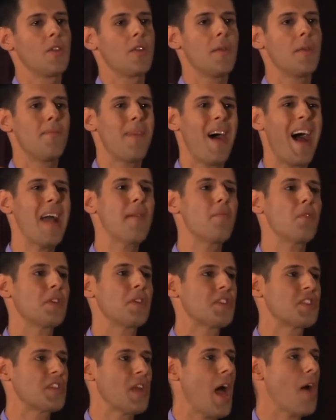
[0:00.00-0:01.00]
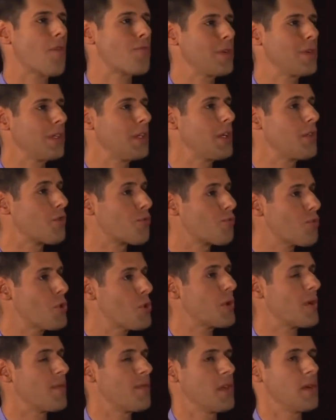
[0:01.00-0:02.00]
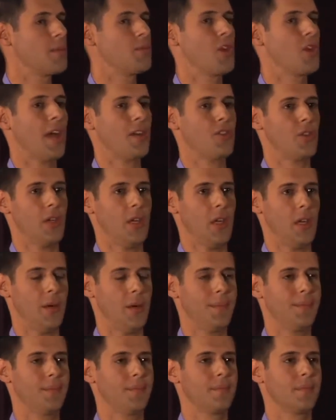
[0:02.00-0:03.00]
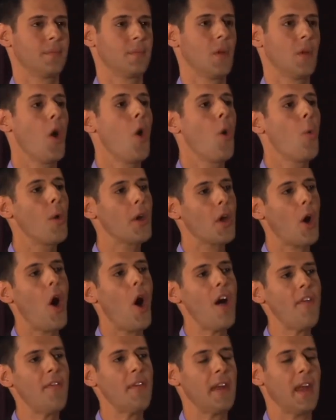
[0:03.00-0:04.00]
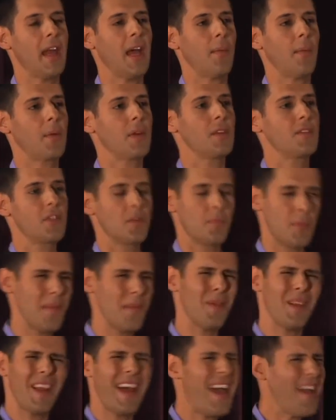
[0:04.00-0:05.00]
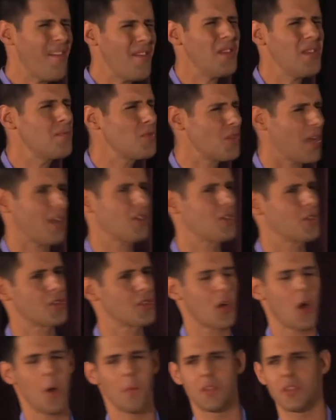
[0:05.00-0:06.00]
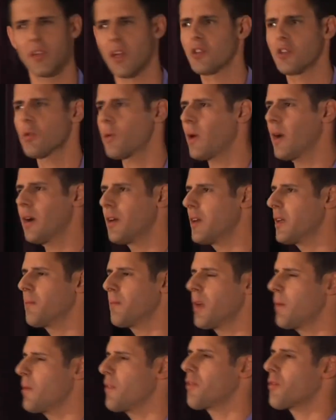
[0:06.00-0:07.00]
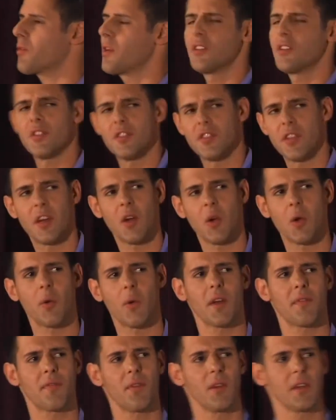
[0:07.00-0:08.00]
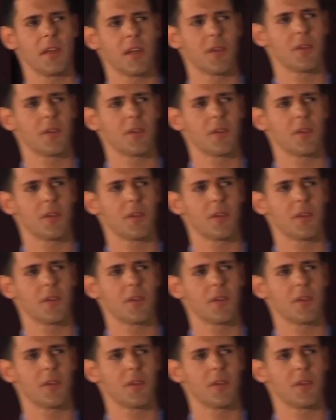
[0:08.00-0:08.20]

the Bible is not really the root of the objection here. What often happens is people have an objection to homosexuality, maybe for reasons they don't quite fully